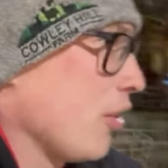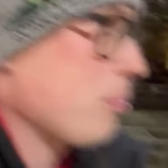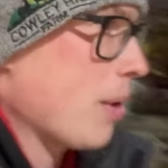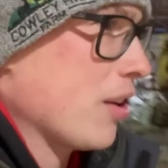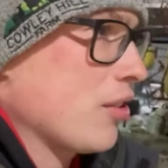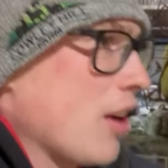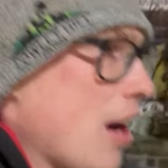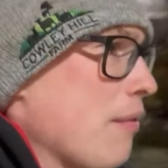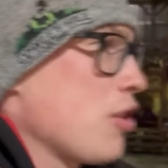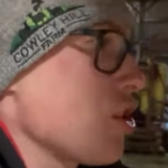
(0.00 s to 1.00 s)
best to have
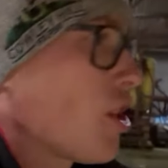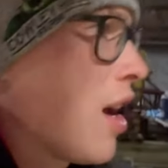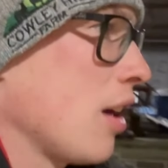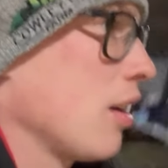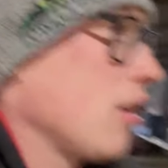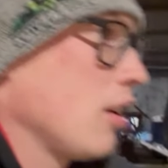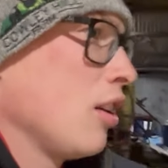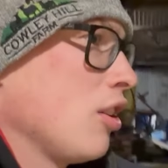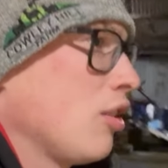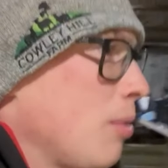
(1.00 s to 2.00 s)
a check
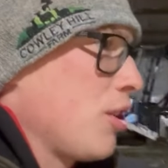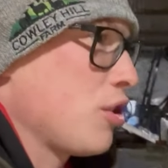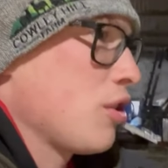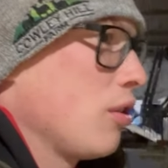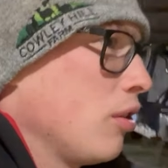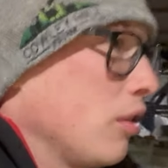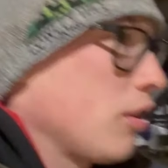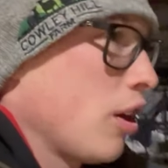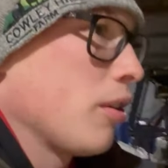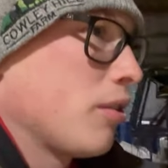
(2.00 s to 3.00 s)
to make sure
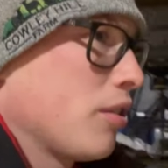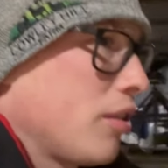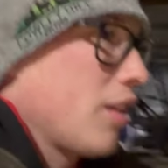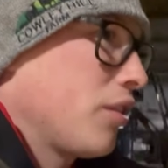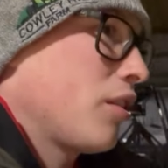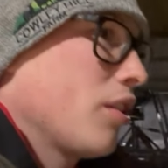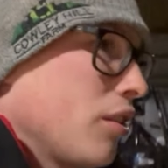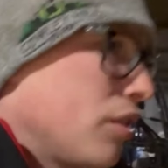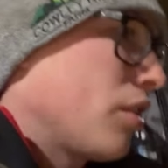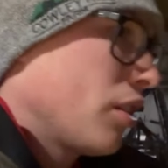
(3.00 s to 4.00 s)
no disasters.